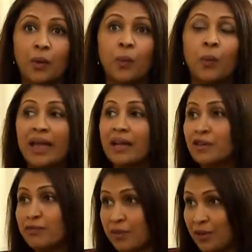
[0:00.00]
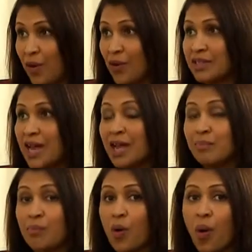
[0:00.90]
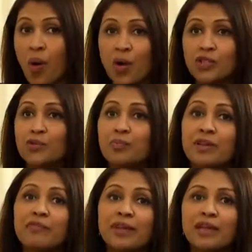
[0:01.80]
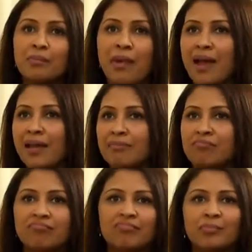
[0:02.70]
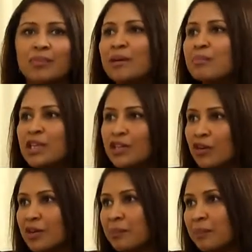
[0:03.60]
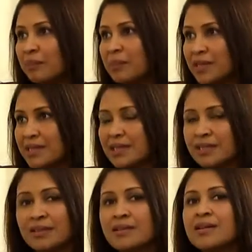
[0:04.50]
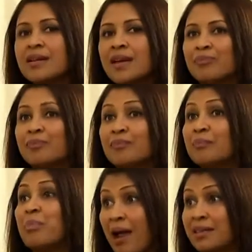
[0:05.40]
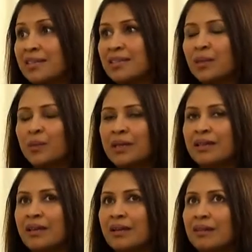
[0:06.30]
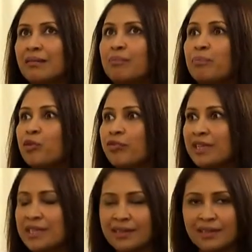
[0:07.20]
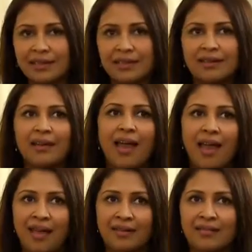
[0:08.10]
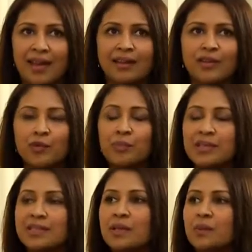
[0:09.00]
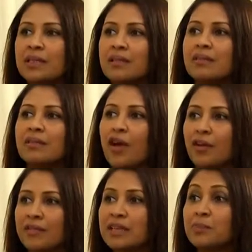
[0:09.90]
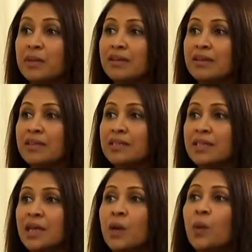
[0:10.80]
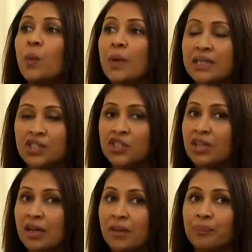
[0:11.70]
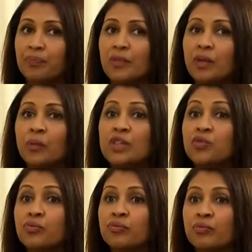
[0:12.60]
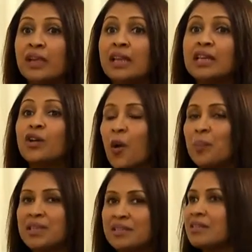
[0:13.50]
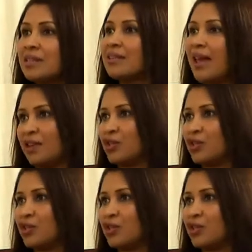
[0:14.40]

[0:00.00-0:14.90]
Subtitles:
vacant for a long time or should be filled by a mediocre person, but with the professional and person with a lot of experience which really competent in that